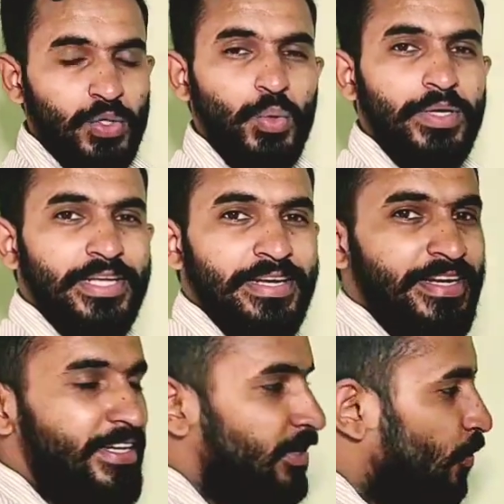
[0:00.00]
tool
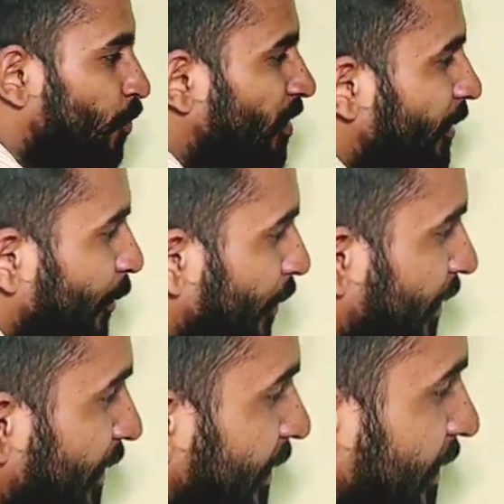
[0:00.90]
turret will
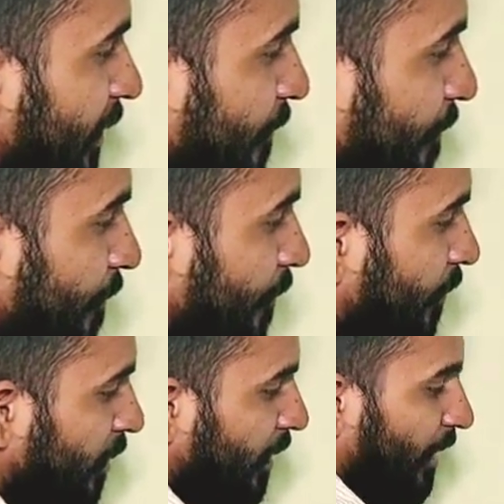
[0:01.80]
rotate
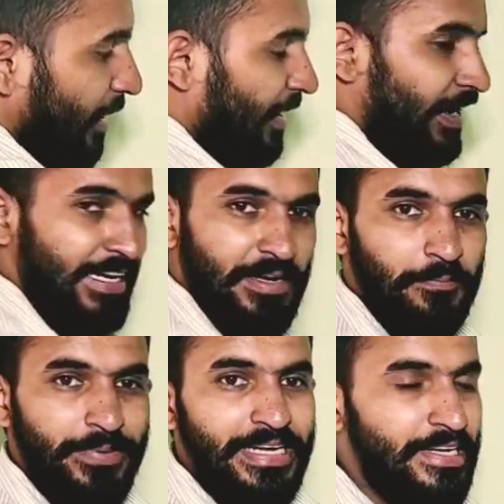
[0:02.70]
and
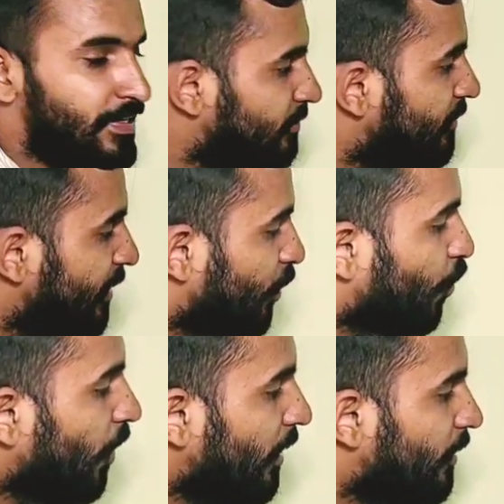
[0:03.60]
bring the
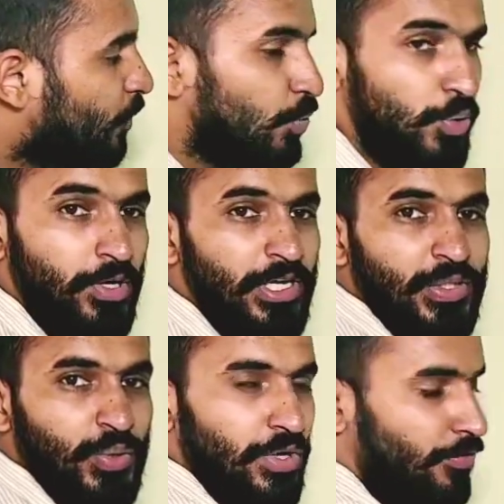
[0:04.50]
required tool
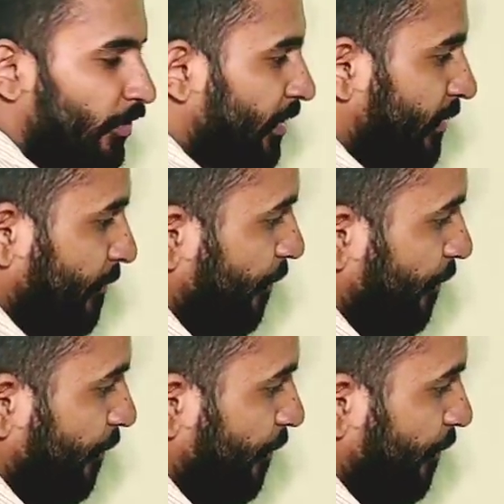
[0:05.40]
to the front.